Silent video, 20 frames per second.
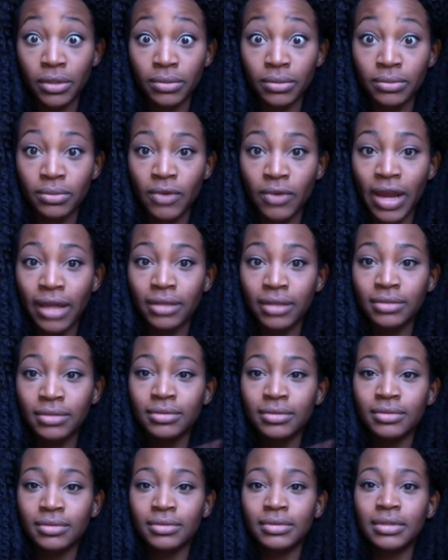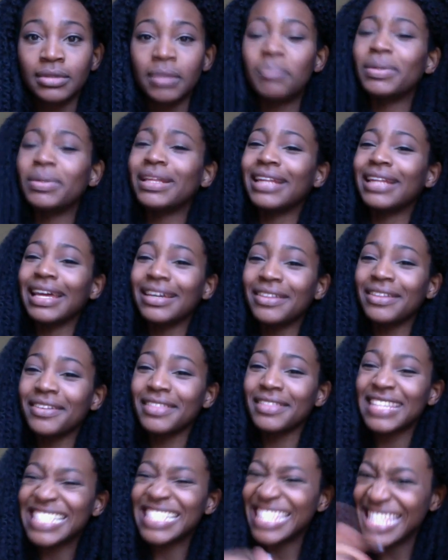right? But like
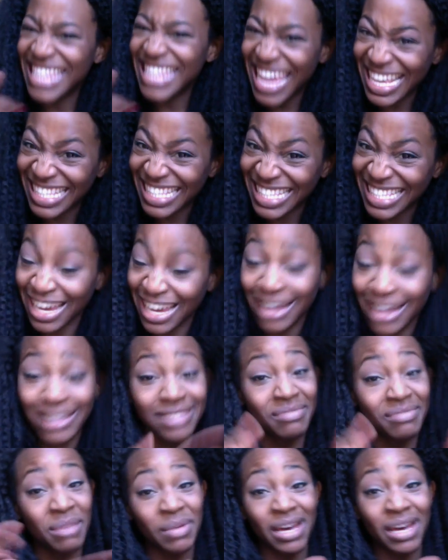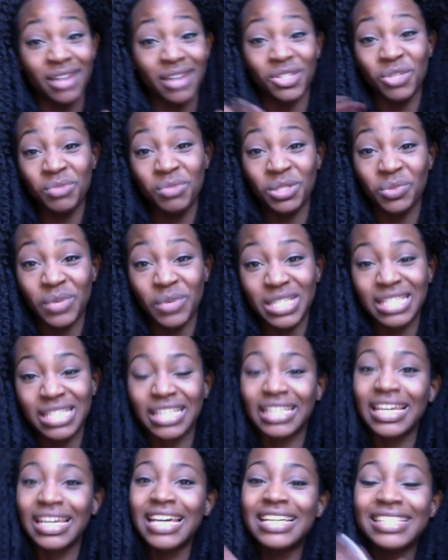this next day, I guess maybe I had too much
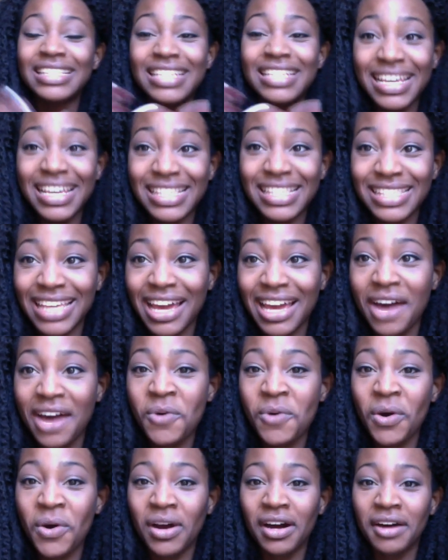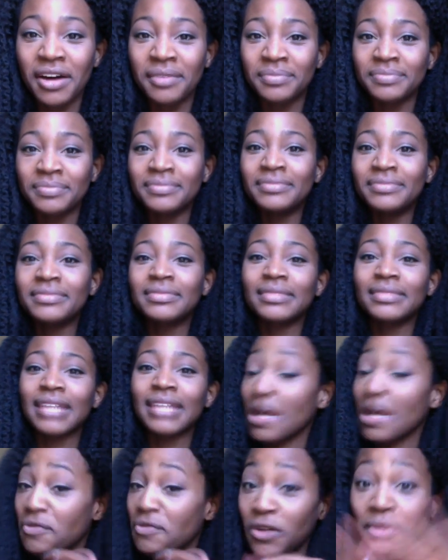whiskey. The next day I woke up,
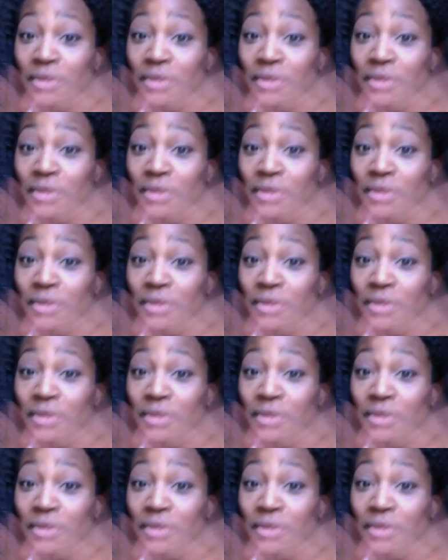and I felt